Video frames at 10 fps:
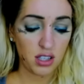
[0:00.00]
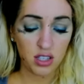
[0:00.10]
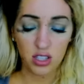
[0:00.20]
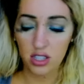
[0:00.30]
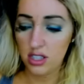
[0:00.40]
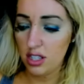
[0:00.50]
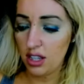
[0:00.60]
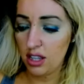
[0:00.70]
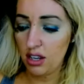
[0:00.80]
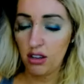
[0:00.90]
Just to
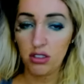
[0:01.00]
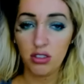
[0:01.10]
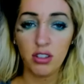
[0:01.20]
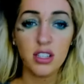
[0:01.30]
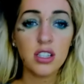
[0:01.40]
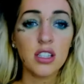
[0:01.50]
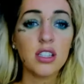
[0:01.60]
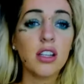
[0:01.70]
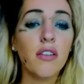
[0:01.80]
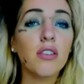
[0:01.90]
get off the rest of the
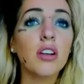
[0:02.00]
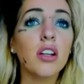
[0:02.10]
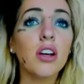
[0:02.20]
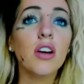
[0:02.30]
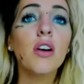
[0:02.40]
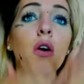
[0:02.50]
stuff, I'm gonna